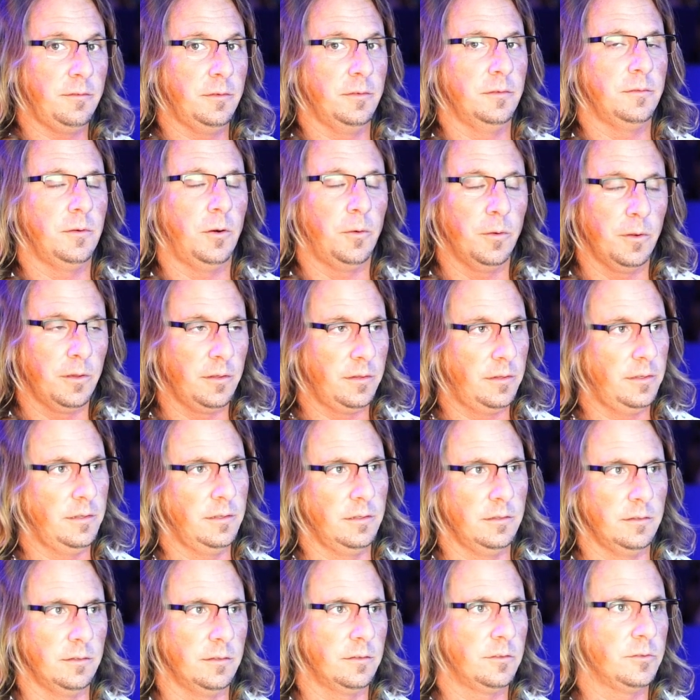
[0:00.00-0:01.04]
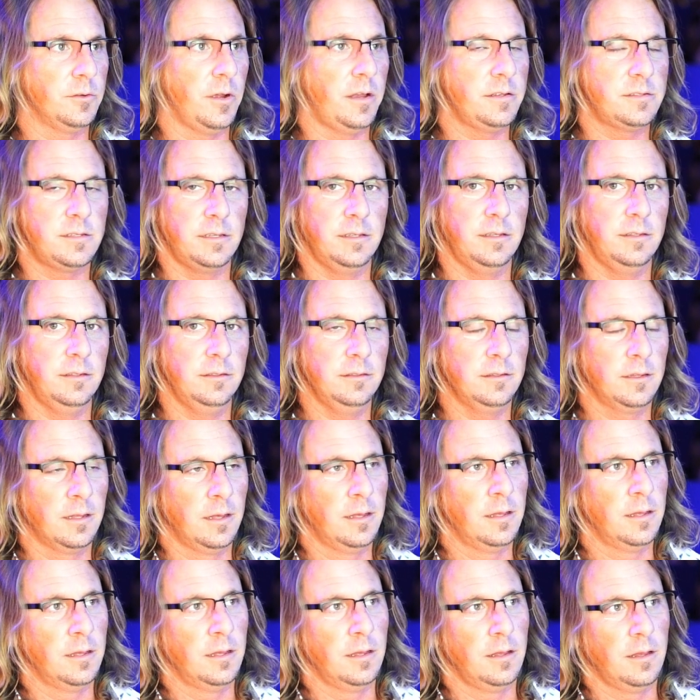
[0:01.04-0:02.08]
of oiling and dressing
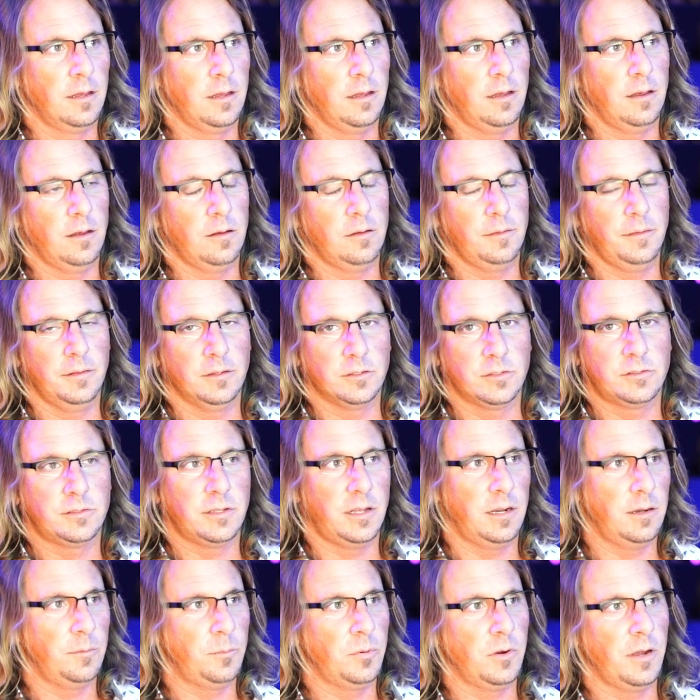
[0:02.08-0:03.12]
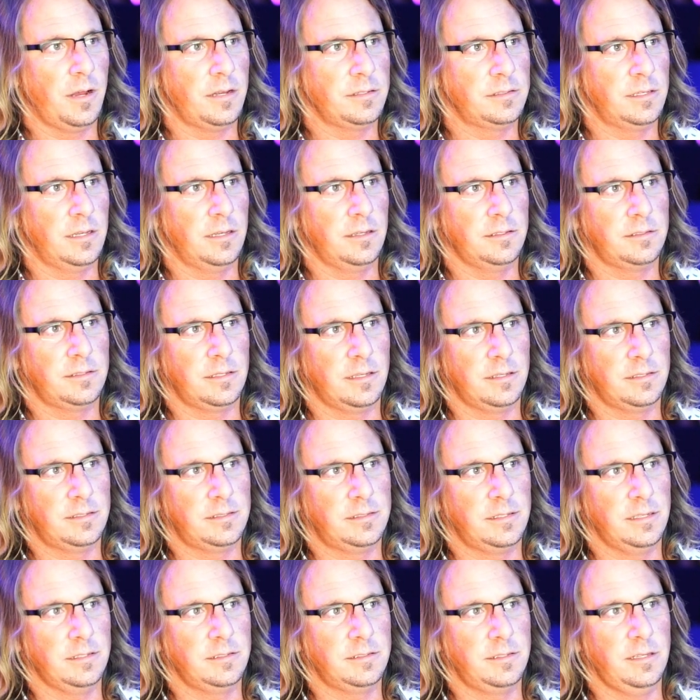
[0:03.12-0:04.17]
in their setup process. A
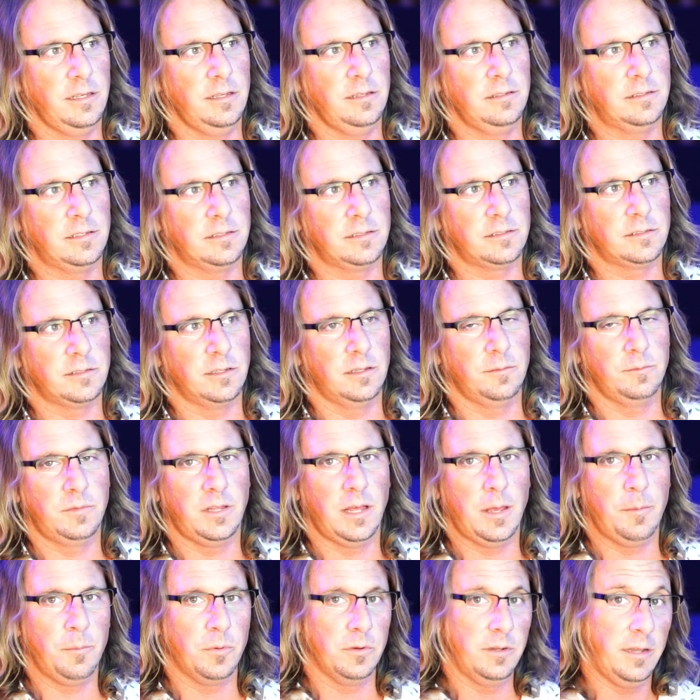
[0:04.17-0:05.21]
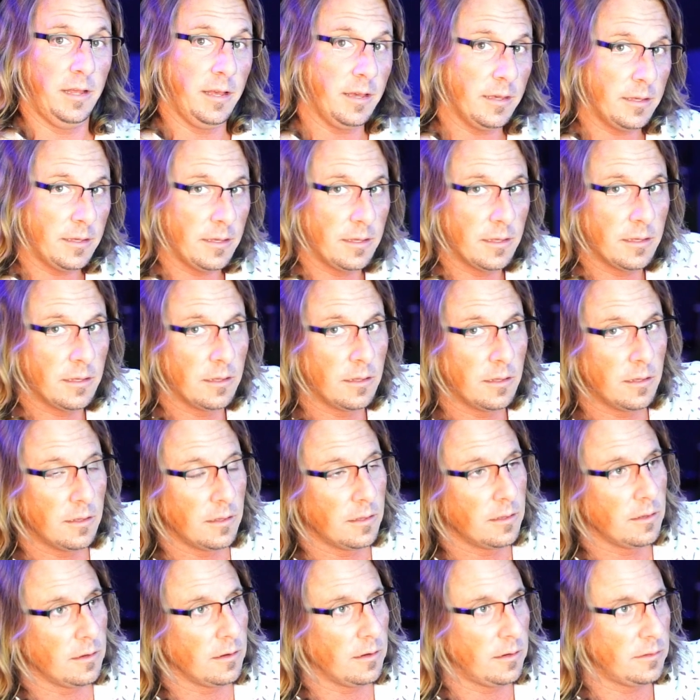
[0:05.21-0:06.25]
60s slim taper neck.
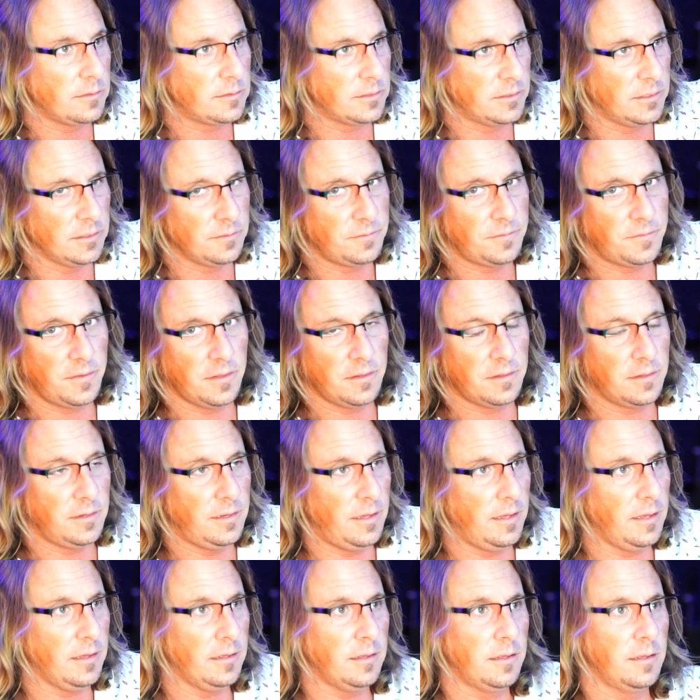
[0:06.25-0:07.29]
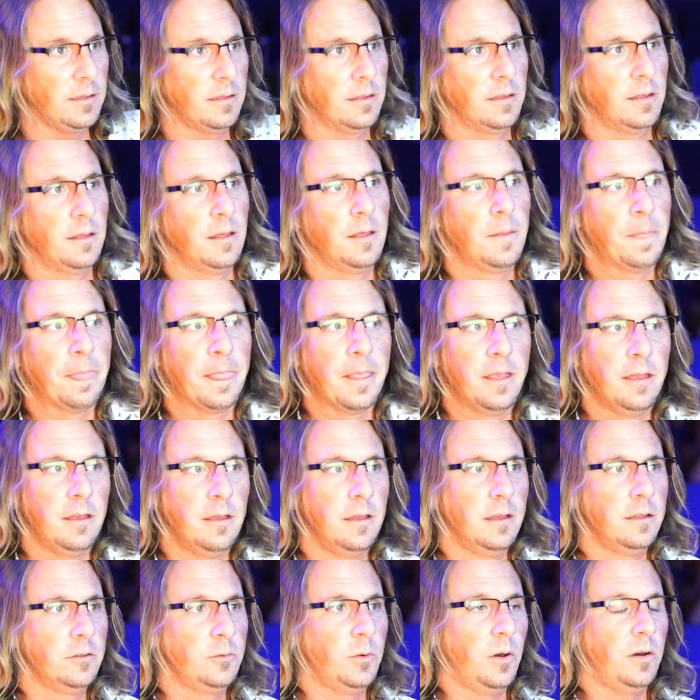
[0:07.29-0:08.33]
All right, it's a good feeling neck.
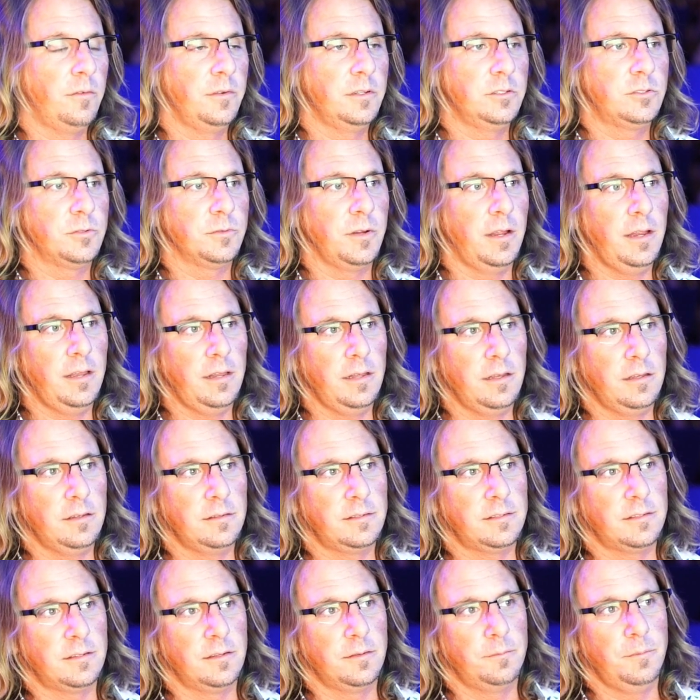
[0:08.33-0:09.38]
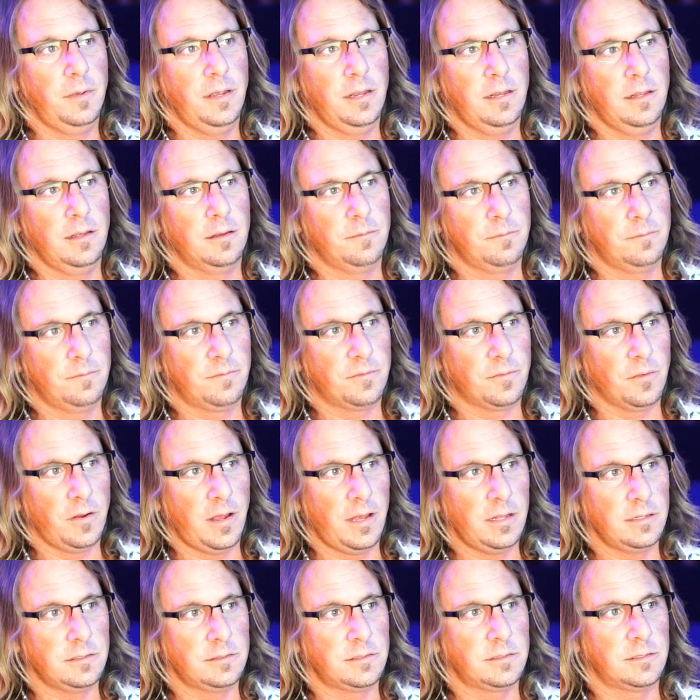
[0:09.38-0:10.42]
12-inch radius, medium
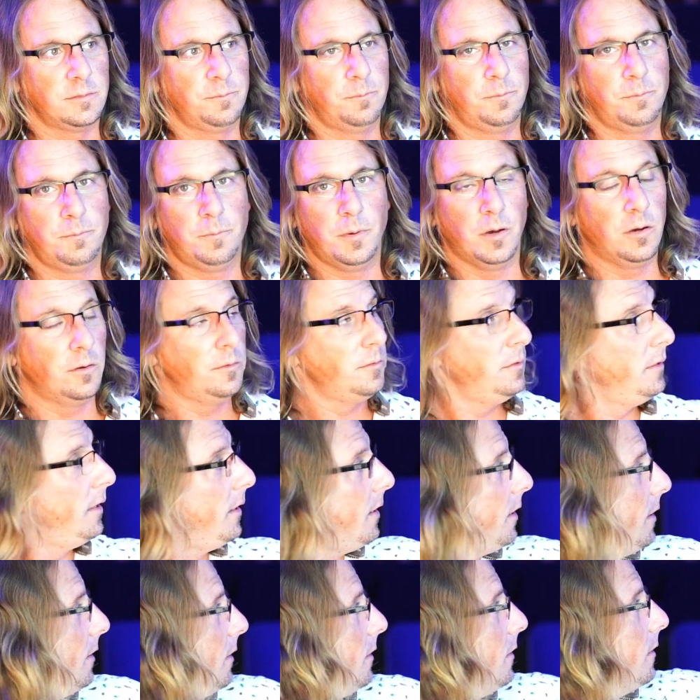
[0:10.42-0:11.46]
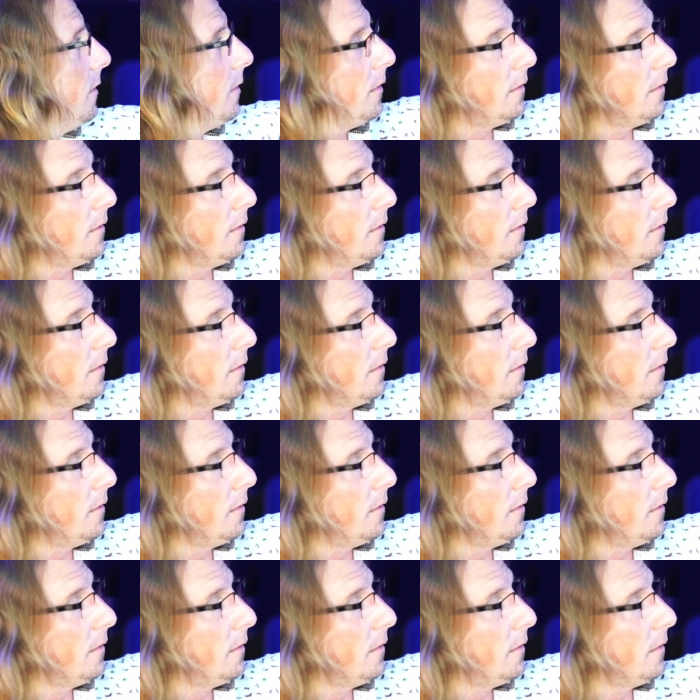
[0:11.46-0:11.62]
frets, bone nut,